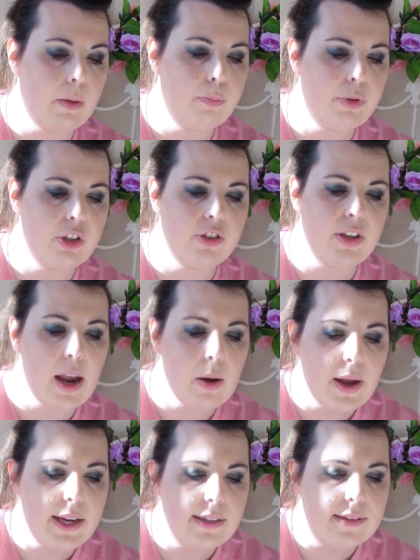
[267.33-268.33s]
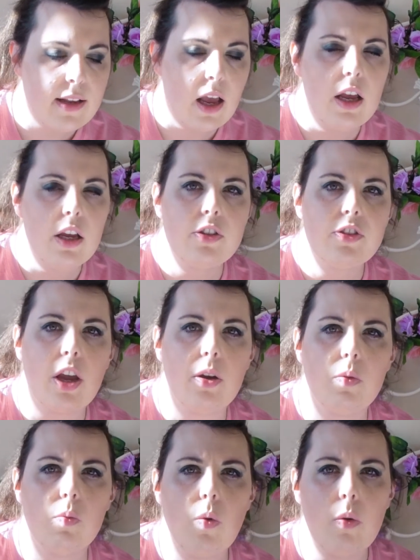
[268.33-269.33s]
British Airways. So
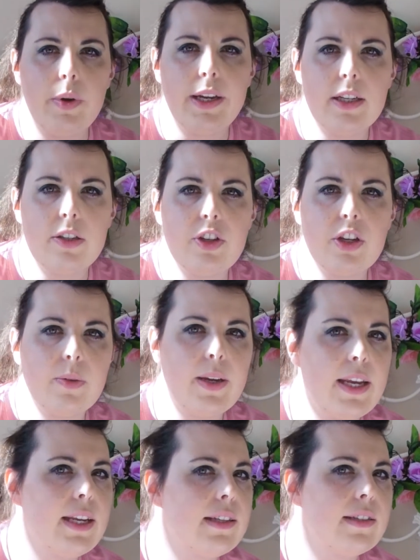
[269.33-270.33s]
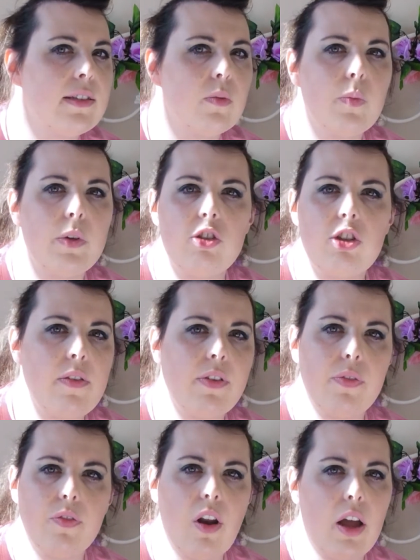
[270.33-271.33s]
what we're going to do is
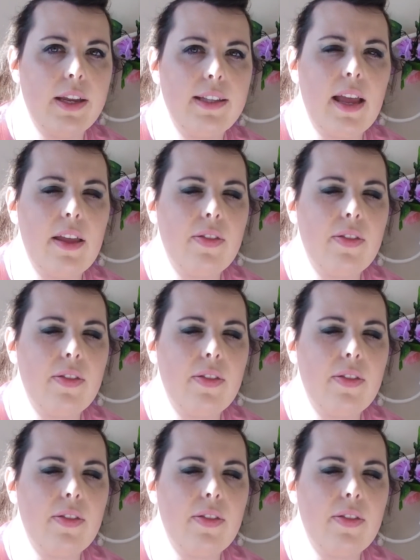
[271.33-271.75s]
whichever flight,